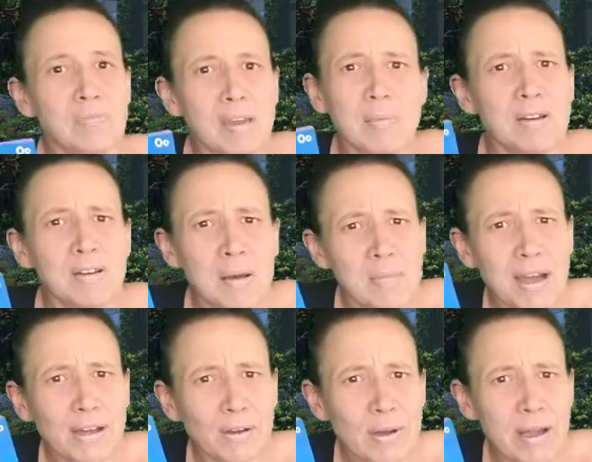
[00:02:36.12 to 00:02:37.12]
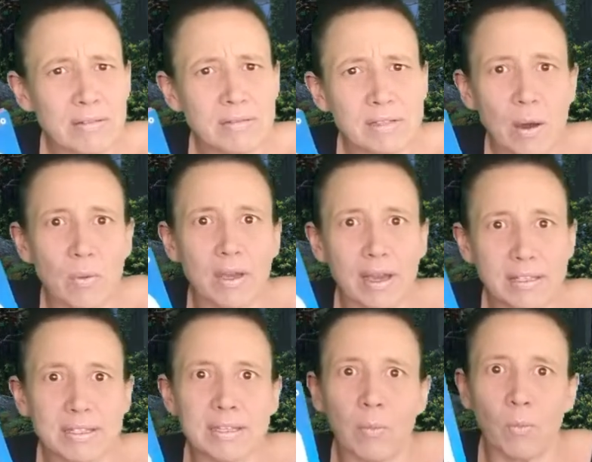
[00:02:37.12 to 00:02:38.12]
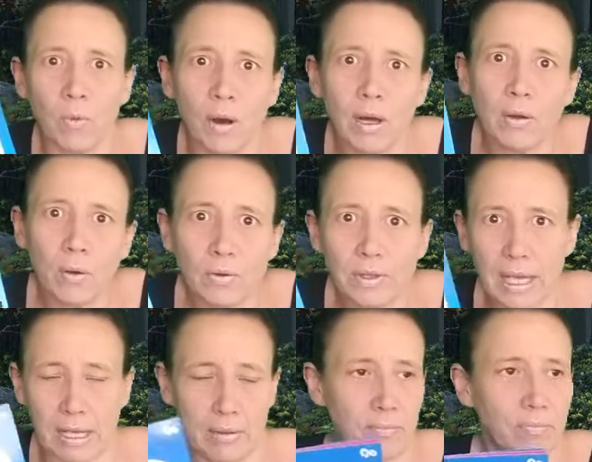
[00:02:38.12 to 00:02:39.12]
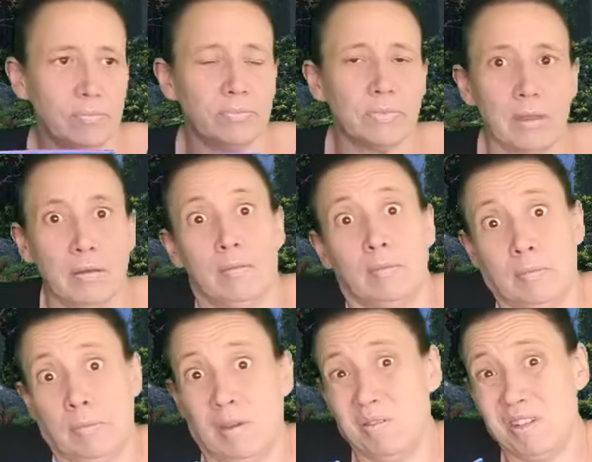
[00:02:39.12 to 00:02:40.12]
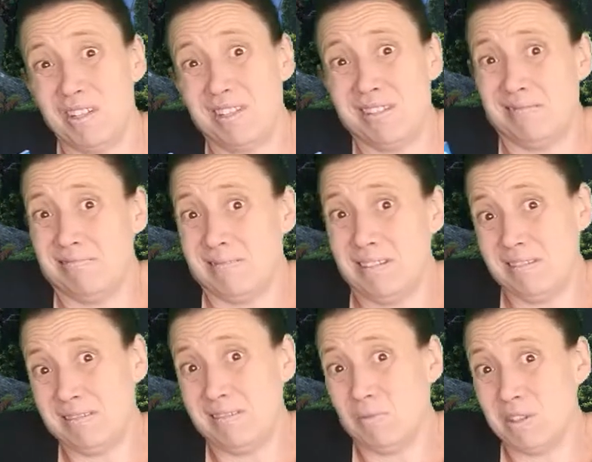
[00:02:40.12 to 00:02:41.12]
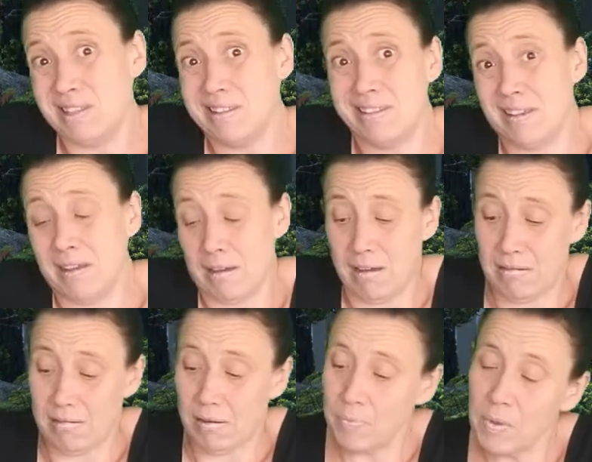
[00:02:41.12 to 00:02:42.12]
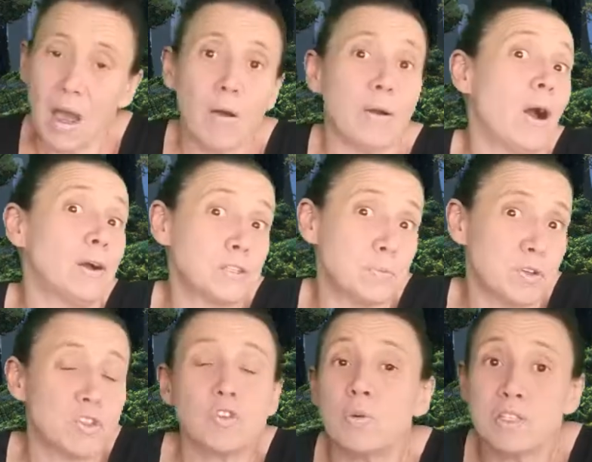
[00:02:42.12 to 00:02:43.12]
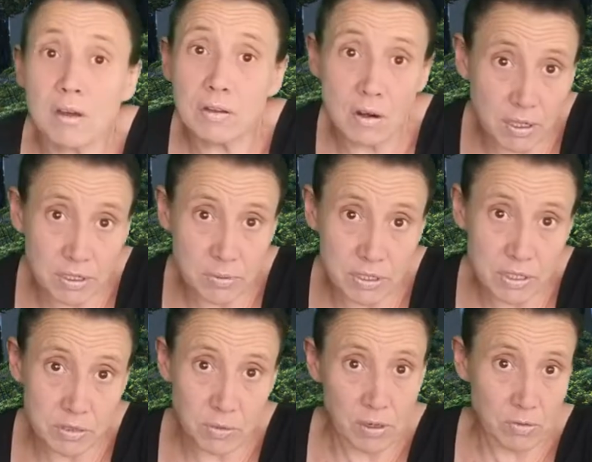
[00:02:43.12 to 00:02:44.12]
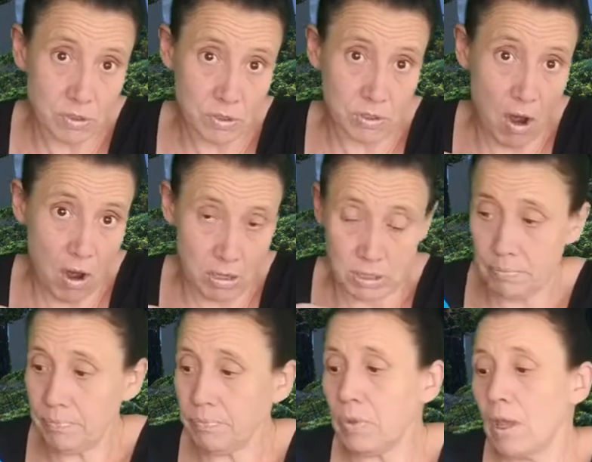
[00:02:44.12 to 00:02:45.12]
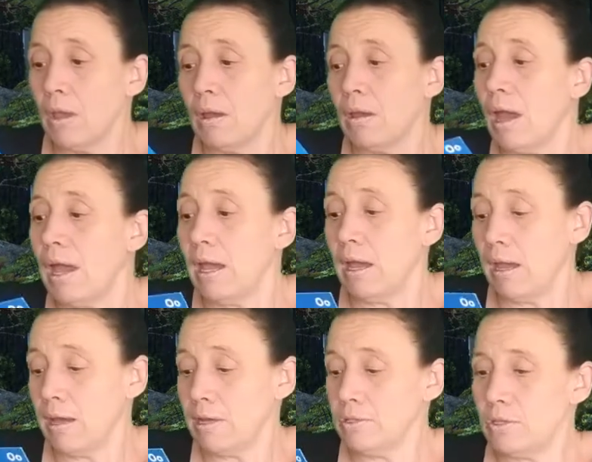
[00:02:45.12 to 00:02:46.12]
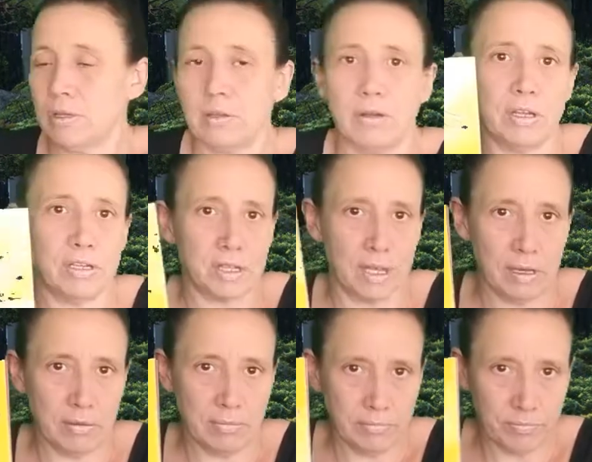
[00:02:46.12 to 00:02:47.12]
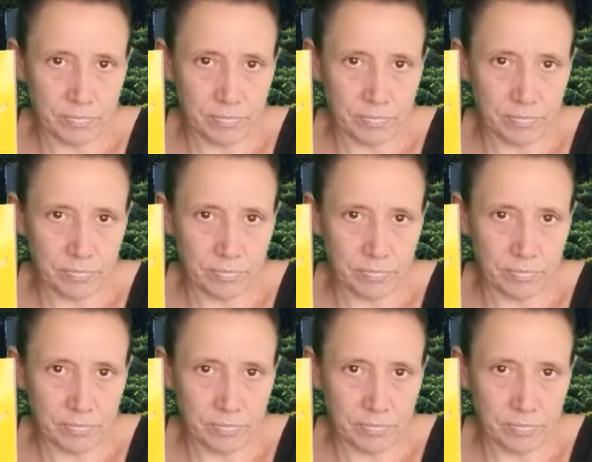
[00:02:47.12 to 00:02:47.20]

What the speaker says: Maybe he'll come back around. Mm-hmm. Yeah, we got to see him one whole day. Maybe he just wasn't his thing. I don't know. All right, octopus. So we saw an octopus this week, which was awesome. And there he is again.